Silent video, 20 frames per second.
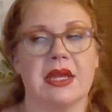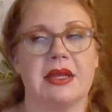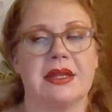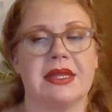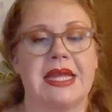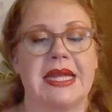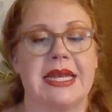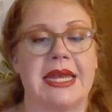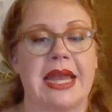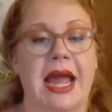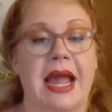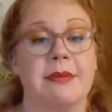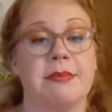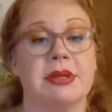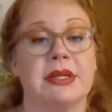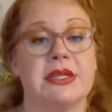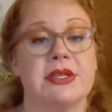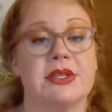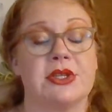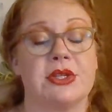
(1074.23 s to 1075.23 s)
then 9
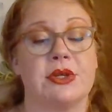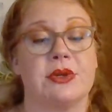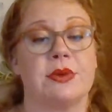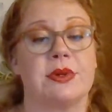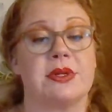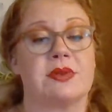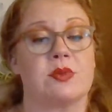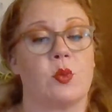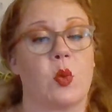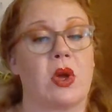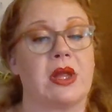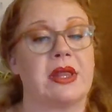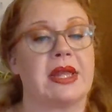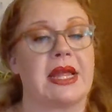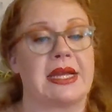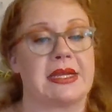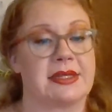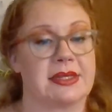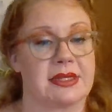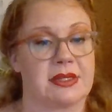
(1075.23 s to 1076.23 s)
plus 2 is 1
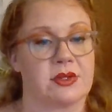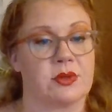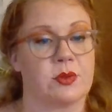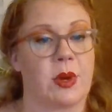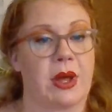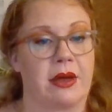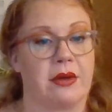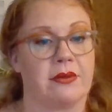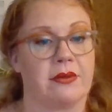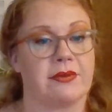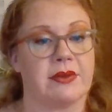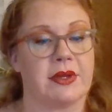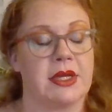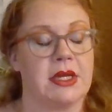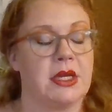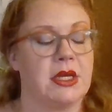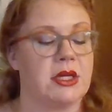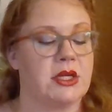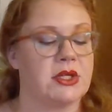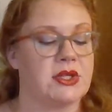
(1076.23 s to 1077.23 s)
less than 12.
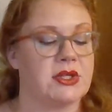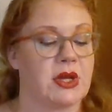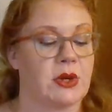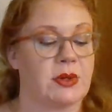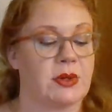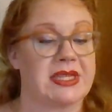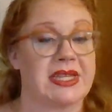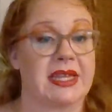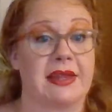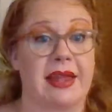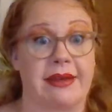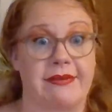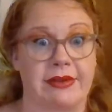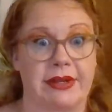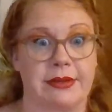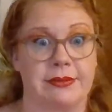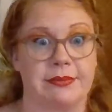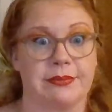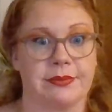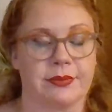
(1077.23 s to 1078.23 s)
So it's 11.
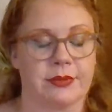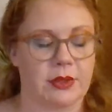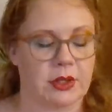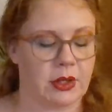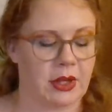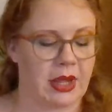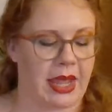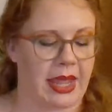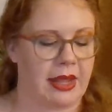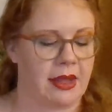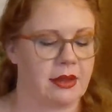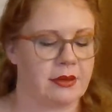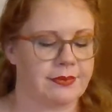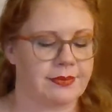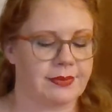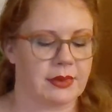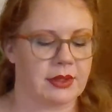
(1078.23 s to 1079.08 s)
Okay?